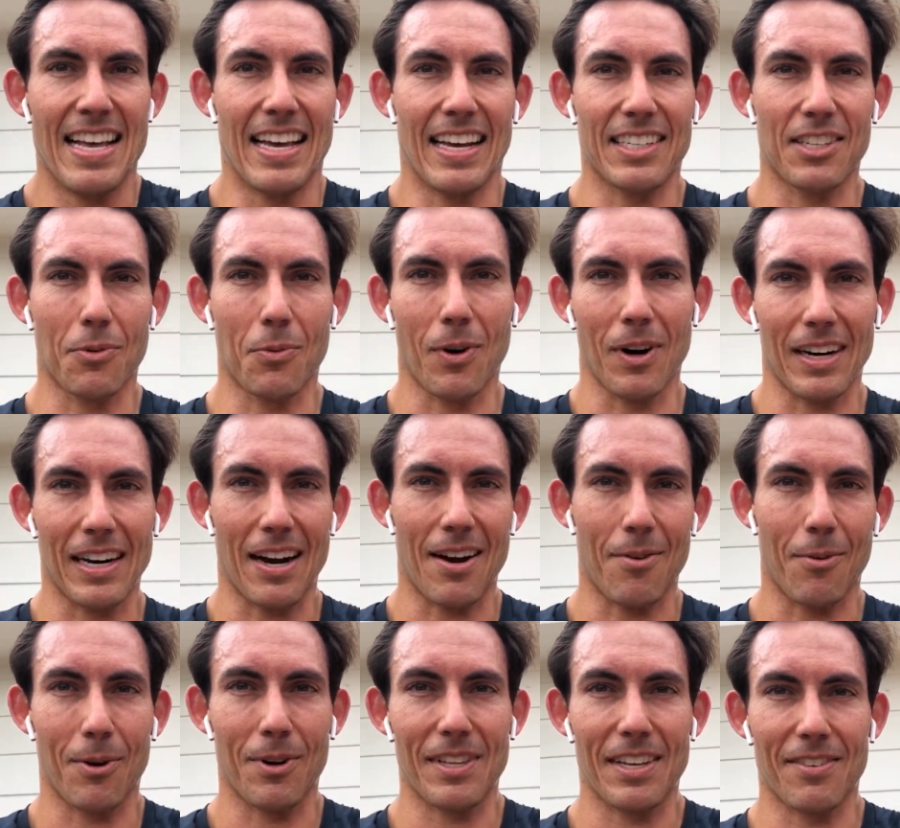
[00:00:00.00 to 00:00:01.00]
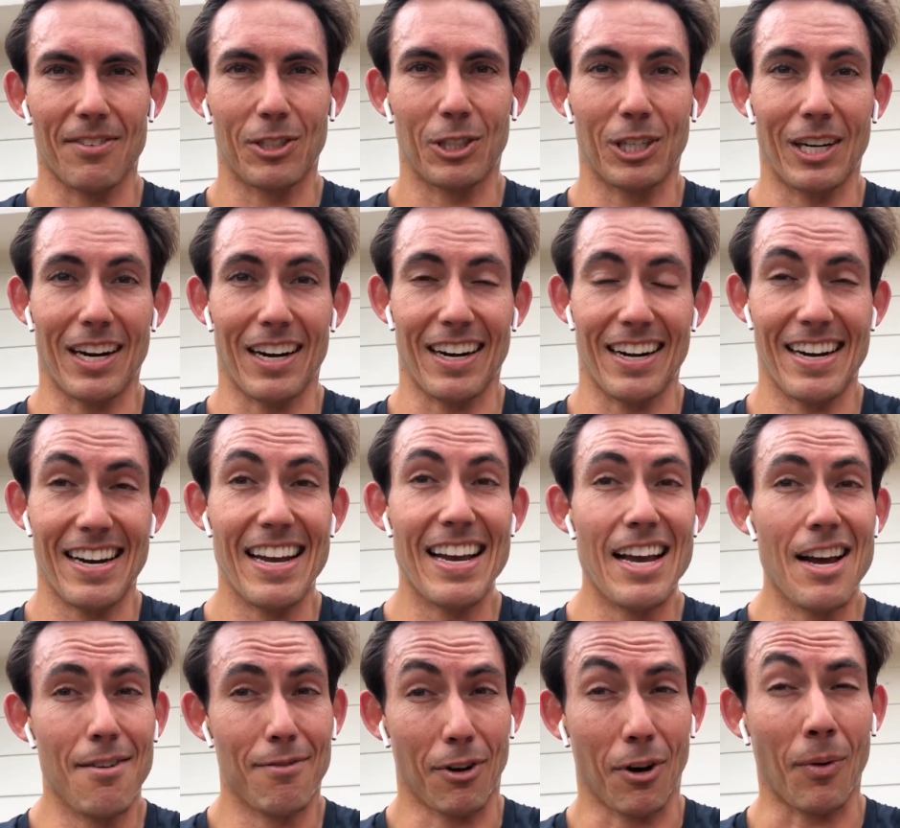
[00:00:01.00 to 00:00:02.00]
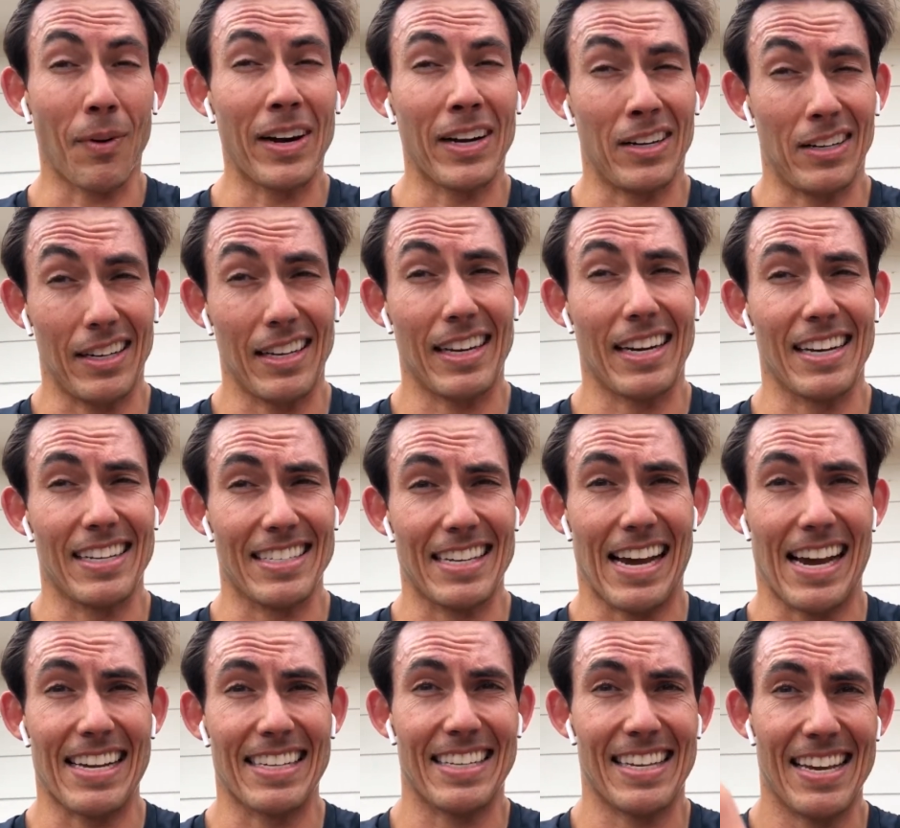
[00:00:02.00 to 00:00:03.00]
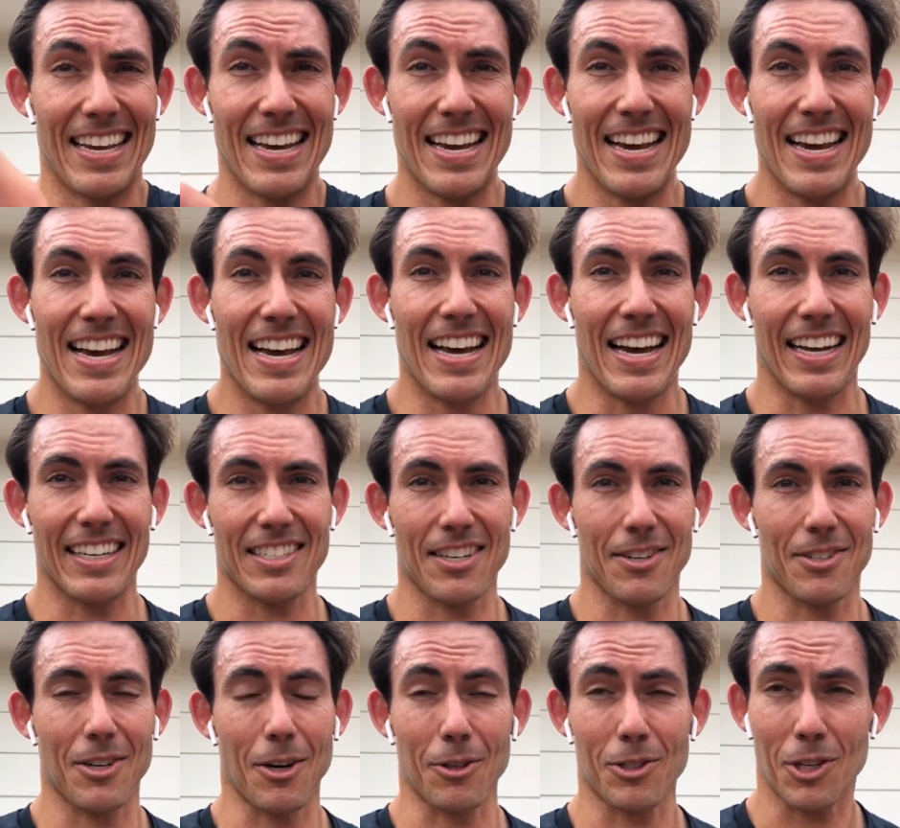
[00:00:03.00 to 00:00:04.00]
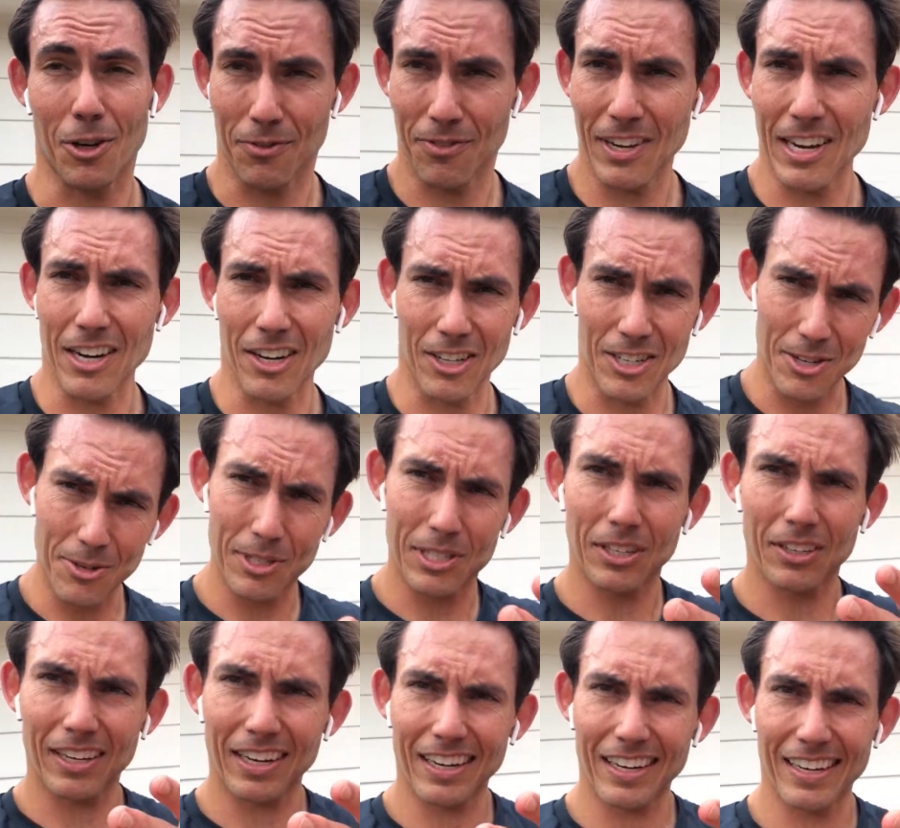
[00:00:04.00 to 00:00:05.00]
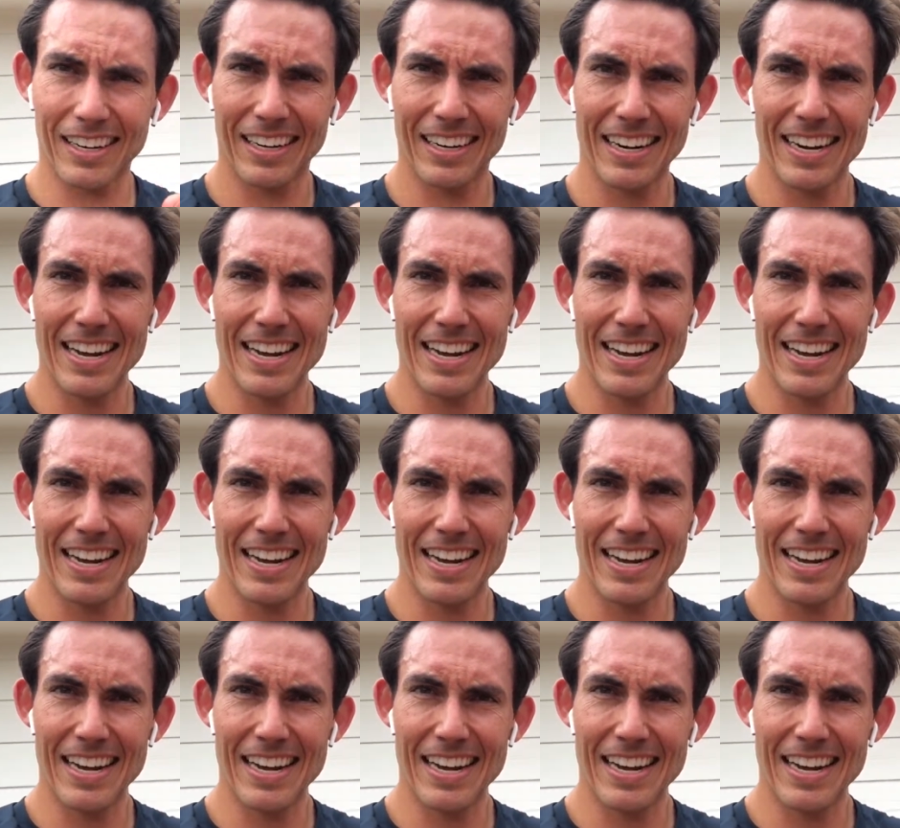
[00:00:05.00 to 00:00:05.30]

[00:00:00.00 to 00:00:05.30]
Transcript: That is a workout worthy of a share. For real, it is, guys. That's no joke. Sophia, are you still here?